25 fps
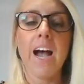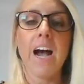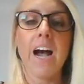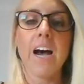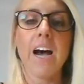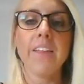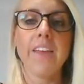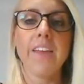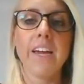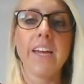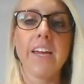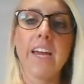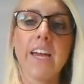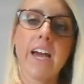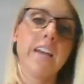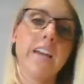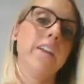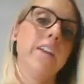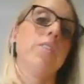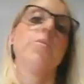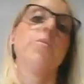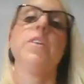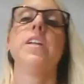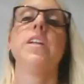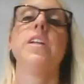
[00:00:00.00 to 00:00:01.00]
are they
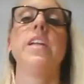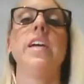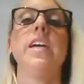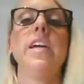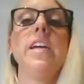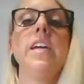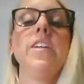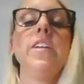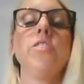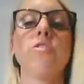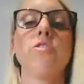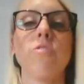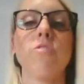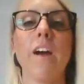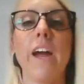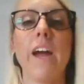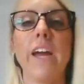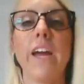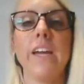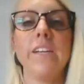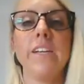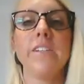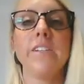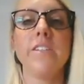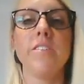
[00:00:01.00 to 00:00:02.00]
adequately
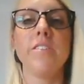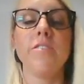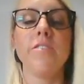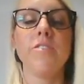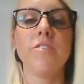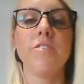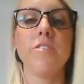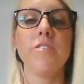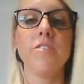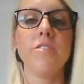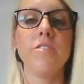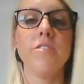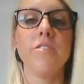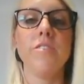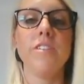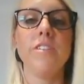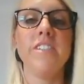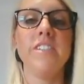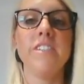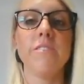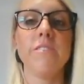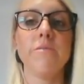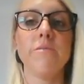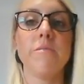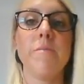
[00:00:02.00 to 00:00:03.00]
trained to
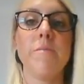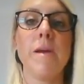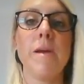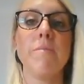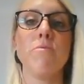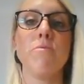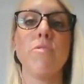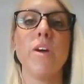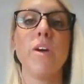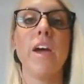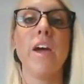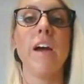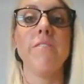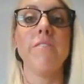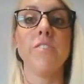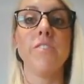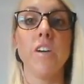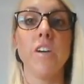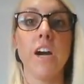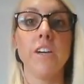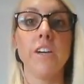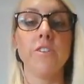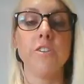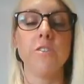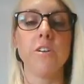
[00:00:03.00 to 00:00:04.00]
deal with people who have
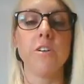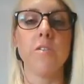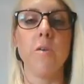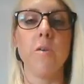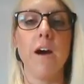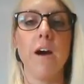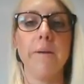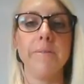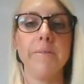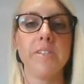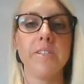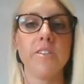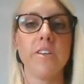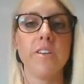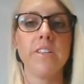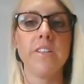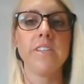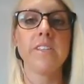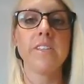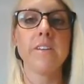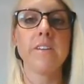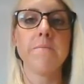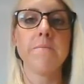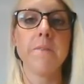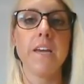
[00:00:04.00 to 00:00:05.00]
dietary requirements? So
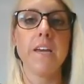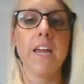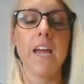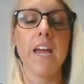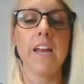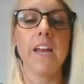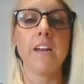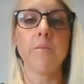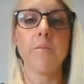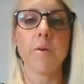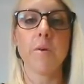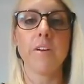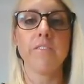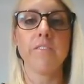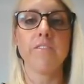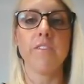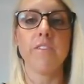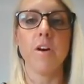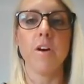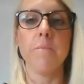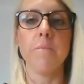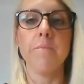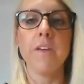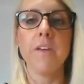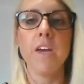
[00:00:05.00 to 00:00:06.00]
this can be anyone
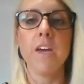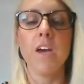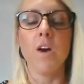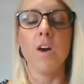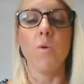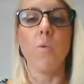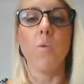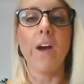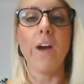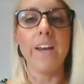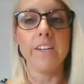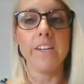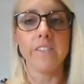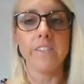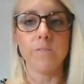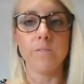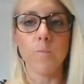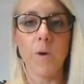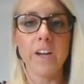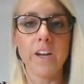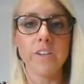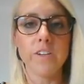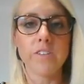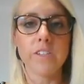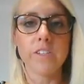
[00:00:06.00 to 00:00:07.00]
from waiters
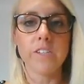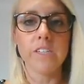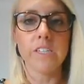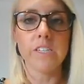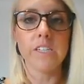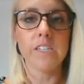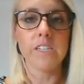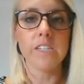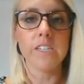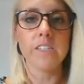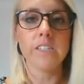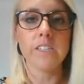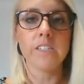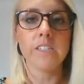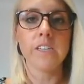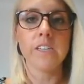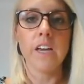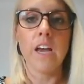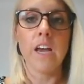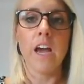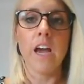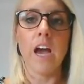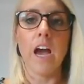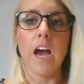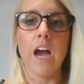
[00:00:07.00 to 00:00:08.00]
and waitresses
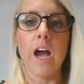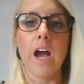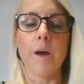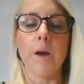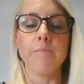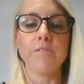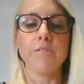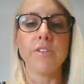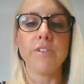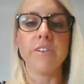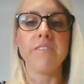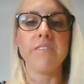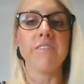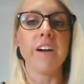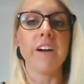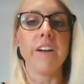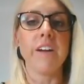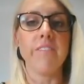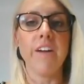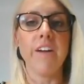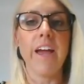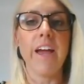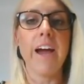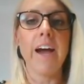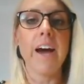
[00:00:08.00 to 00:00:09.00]
to
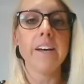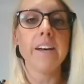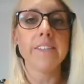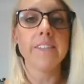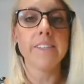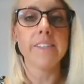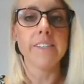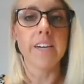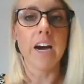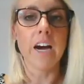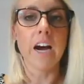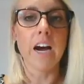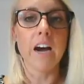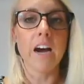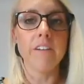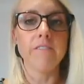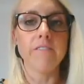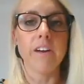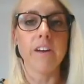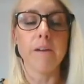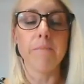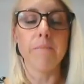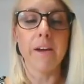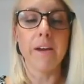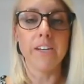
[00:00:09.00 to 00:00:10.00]
front of house
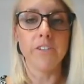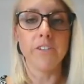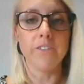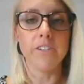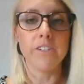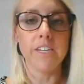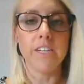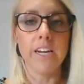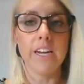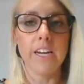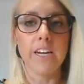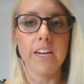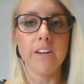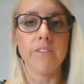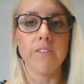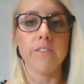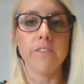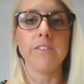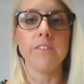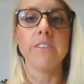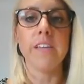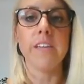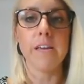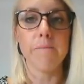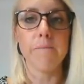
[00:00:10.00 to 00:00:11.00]
staff like maitre d'
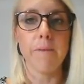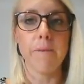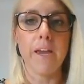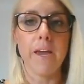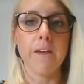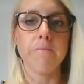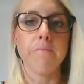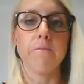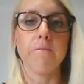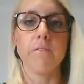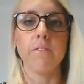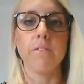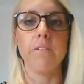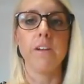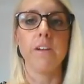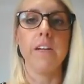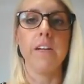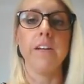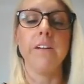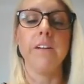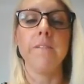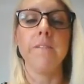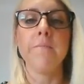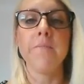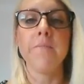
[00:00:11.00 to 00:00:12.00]
who seat people
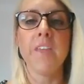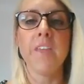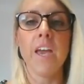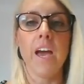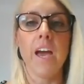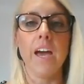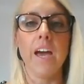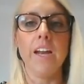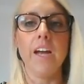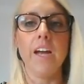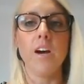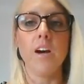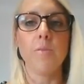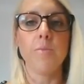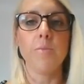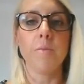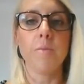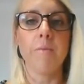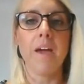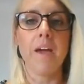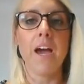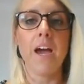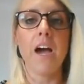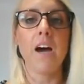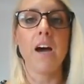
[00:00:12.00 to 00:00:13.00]
and help
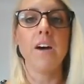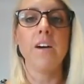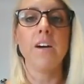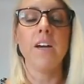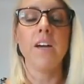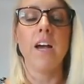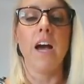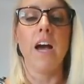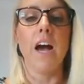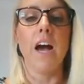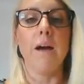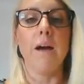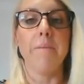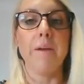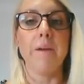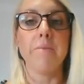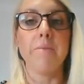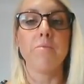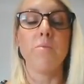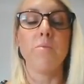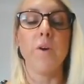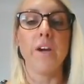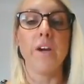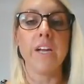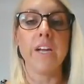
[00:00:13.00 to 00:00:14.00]
them out,
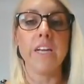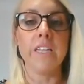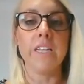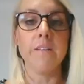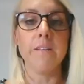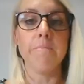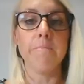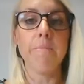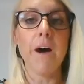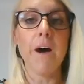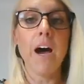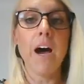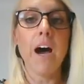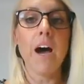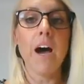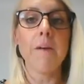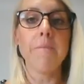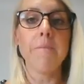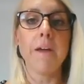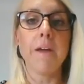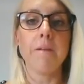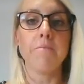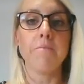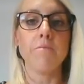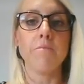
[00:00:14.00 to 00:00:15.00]
people working in the
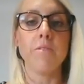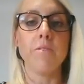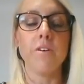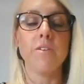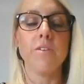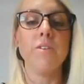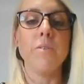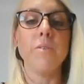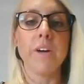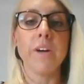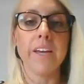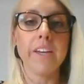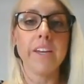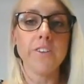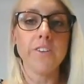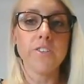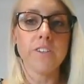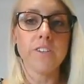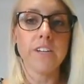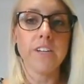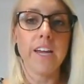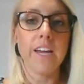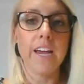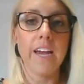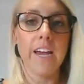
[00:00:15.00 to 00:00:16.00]
bar, people who are
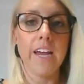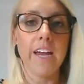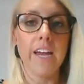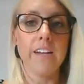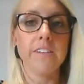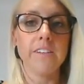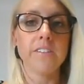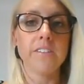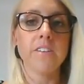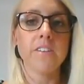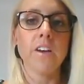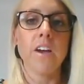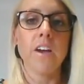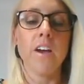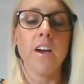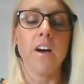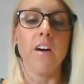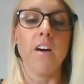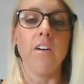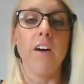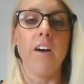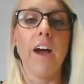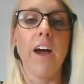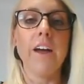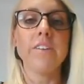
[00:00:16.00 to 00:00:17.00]
kitchen hands,
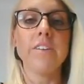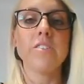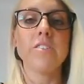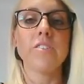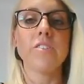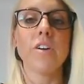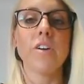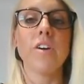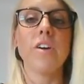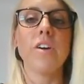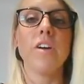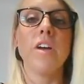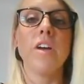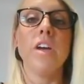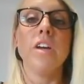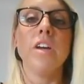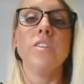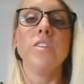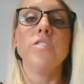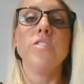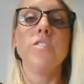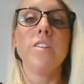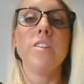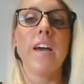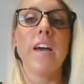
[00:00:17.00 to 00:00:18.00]
all right? So
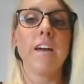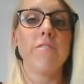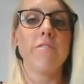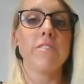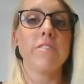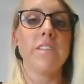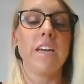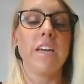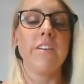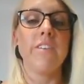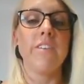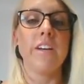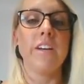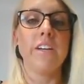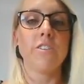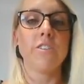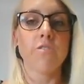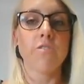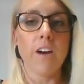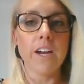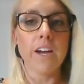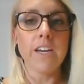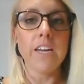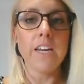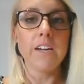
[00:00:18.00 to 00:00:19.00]
do they receive any
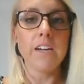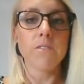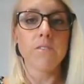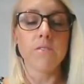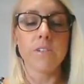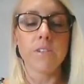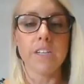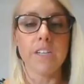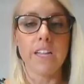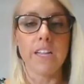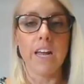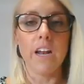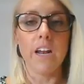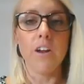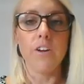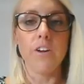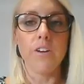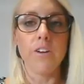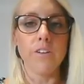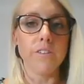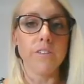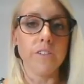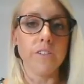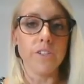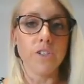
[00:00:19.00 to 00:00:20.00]
training or do they
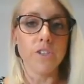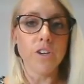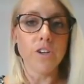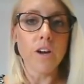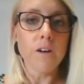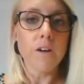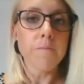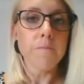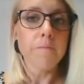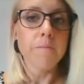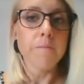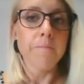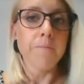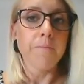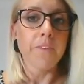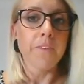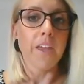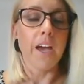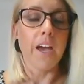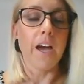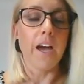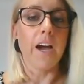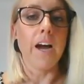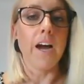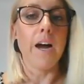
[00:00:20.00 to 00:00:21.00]
learn on the job?
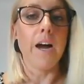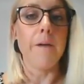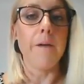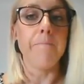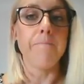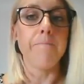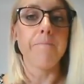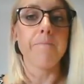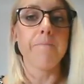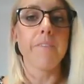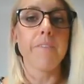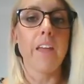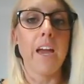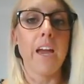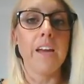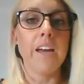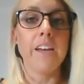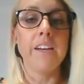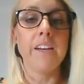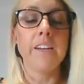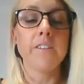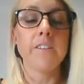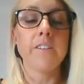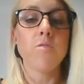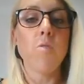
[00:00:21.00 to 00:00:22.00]
And
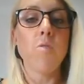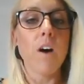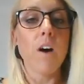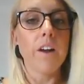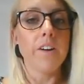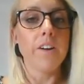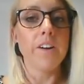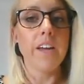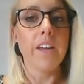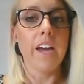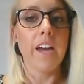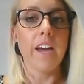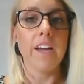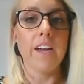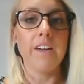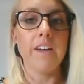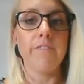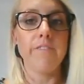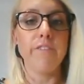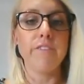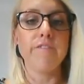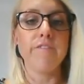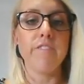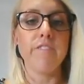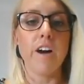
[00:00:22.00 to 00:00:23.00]
it is quite okay
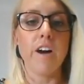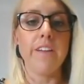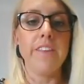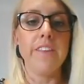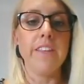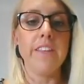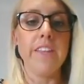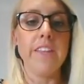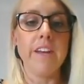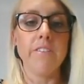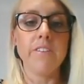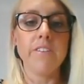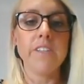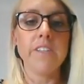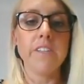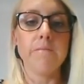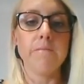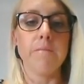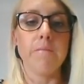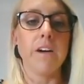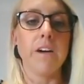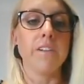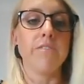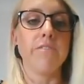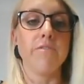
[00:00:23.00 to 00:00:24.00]
if you find that there
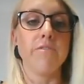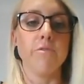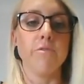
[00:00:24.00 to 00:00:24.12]
isn't much